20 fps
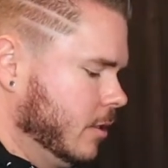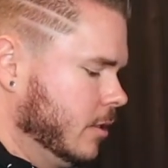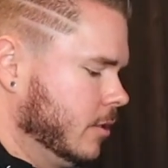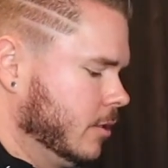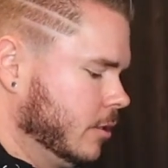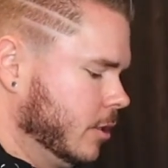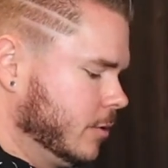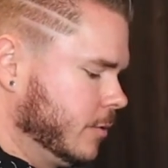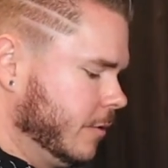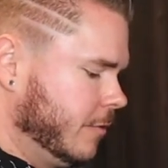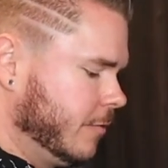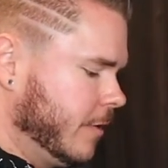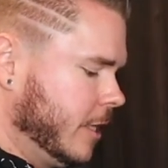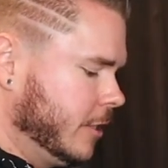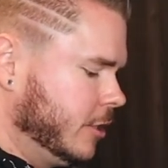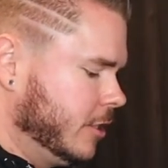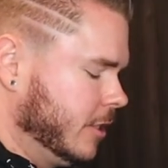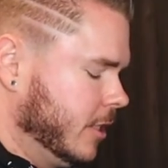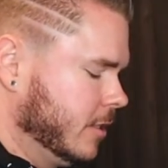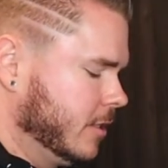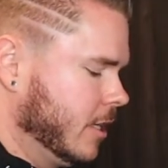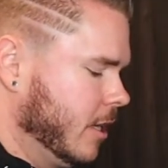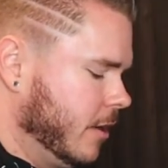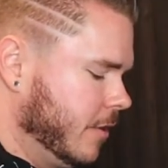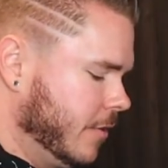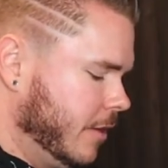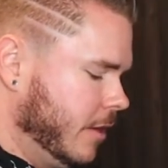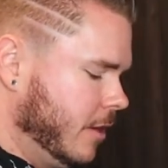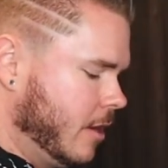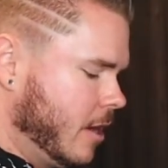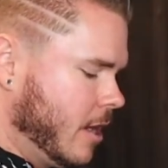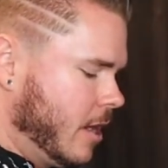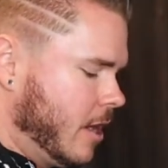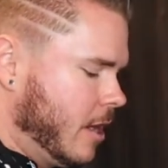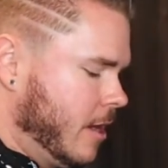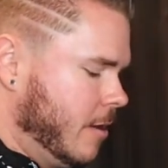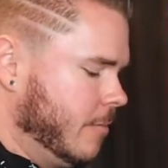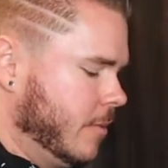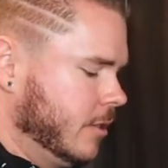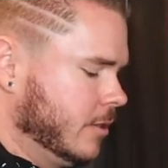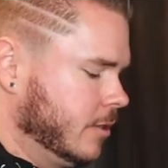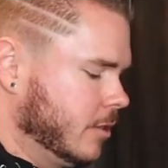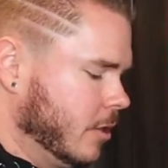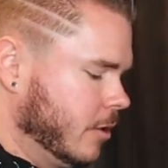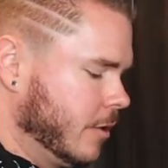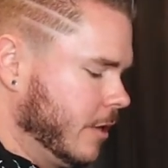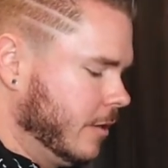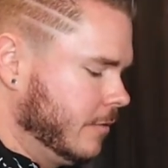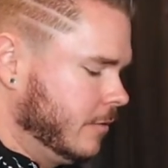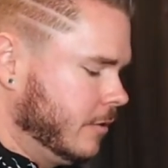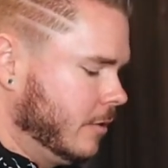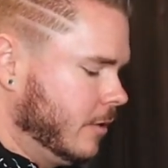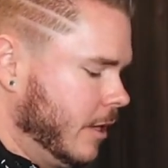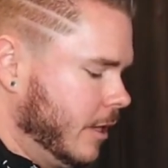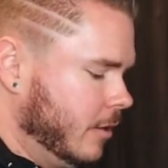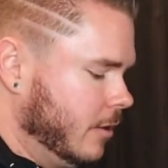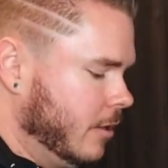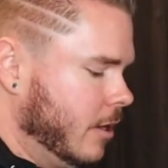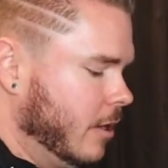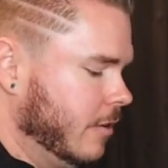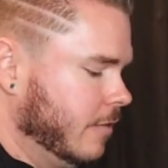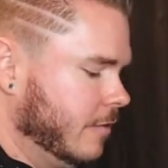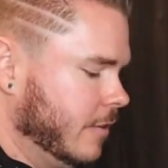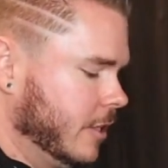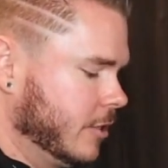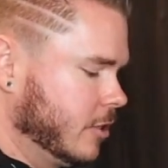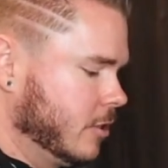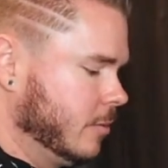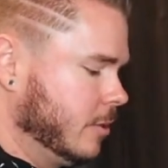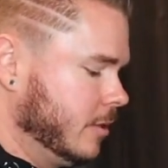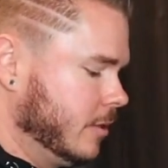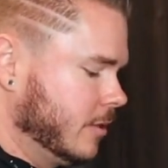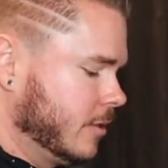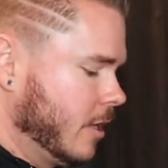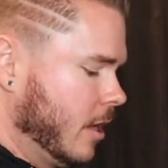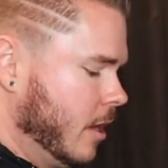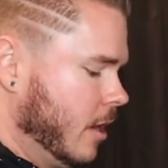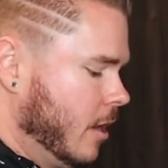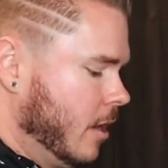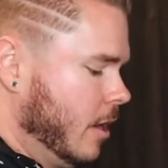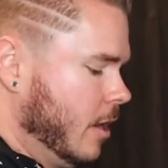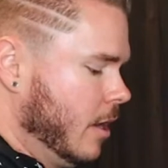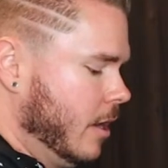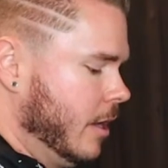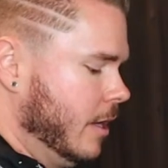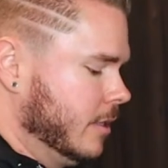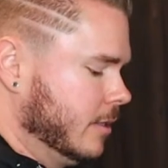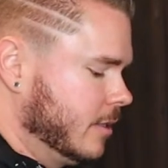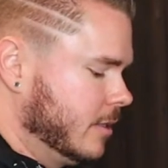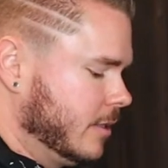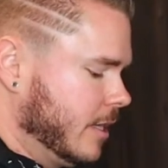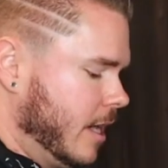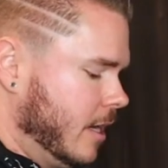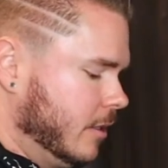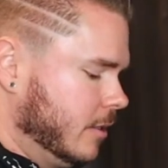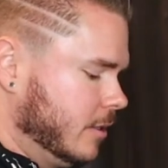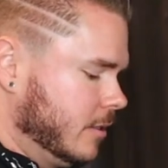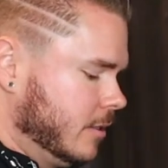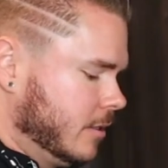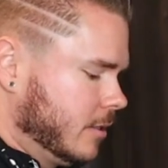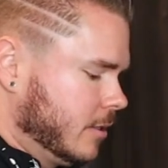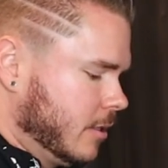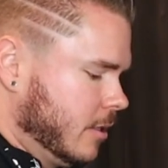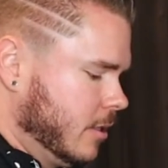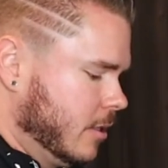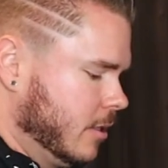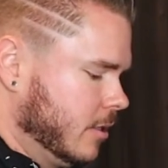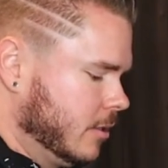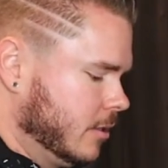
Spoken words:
So it's refreshing, it's healthy. I'm so grateful. I love vegetables and salads.